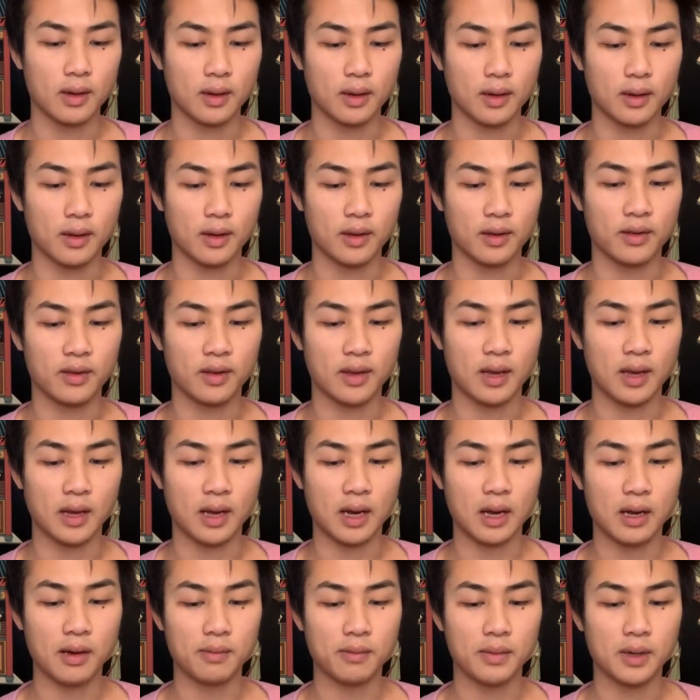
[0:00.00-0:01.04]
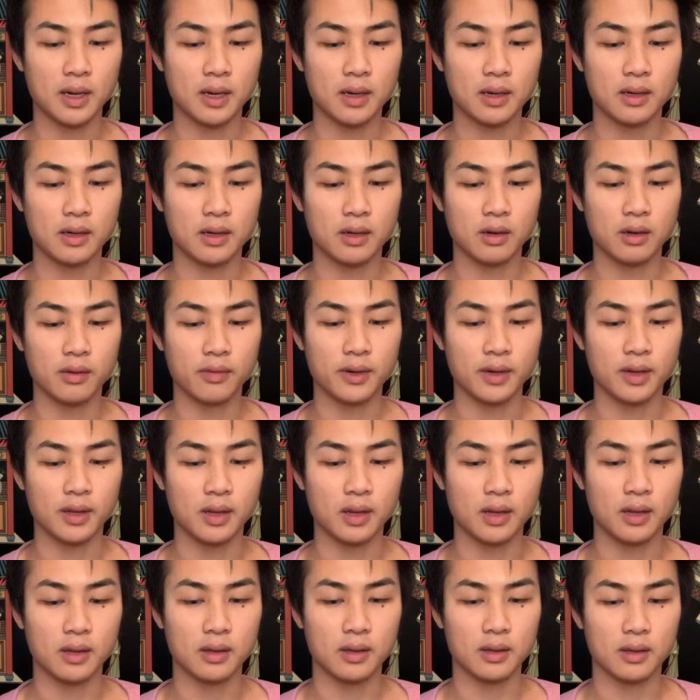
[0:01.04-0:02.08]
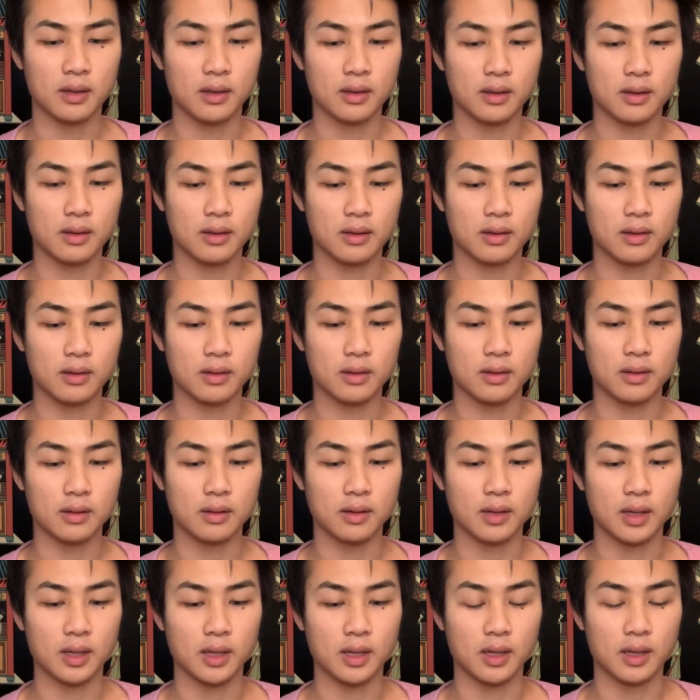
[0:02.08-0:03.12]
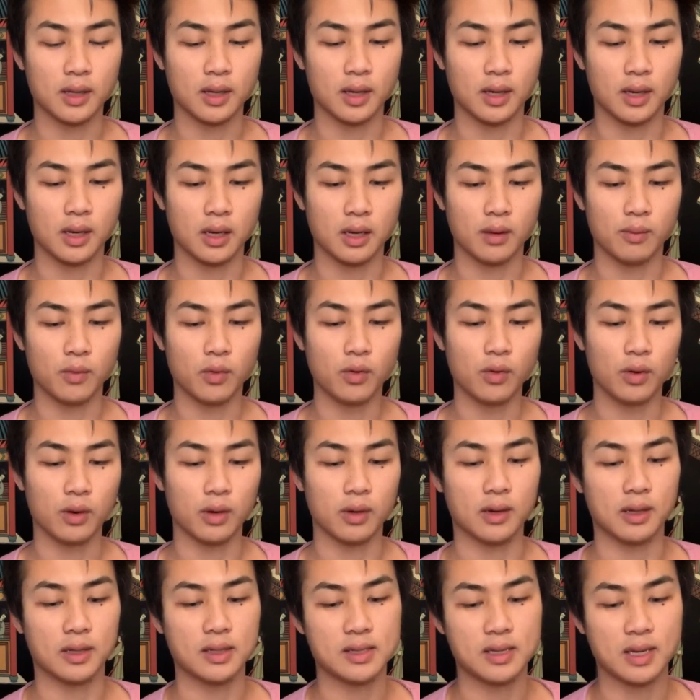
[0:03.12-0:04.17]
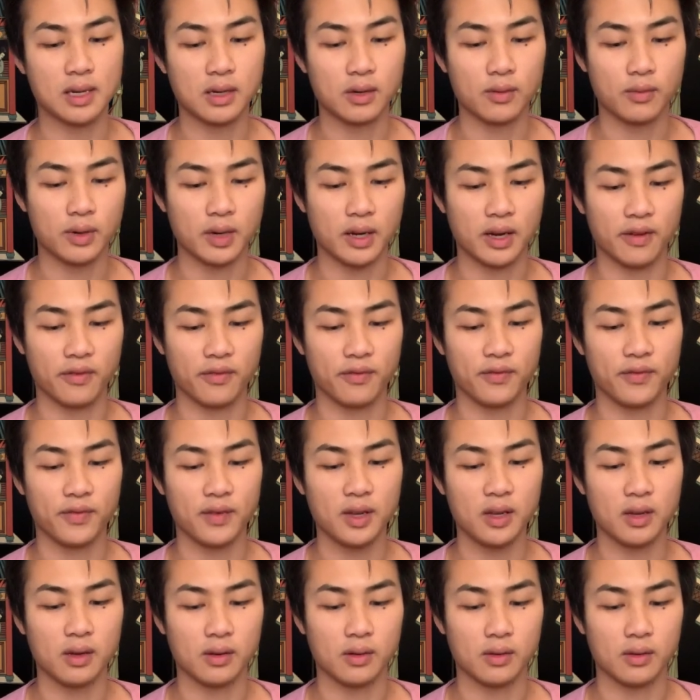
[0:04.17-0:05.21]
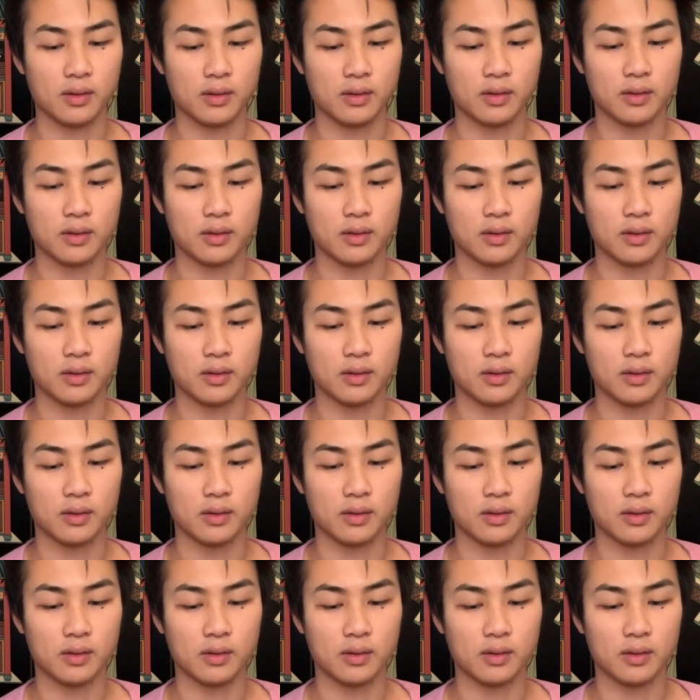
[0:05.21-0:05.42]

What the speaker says: It's like I'm not gonna overthink anything anymore. That's kind of what I feel.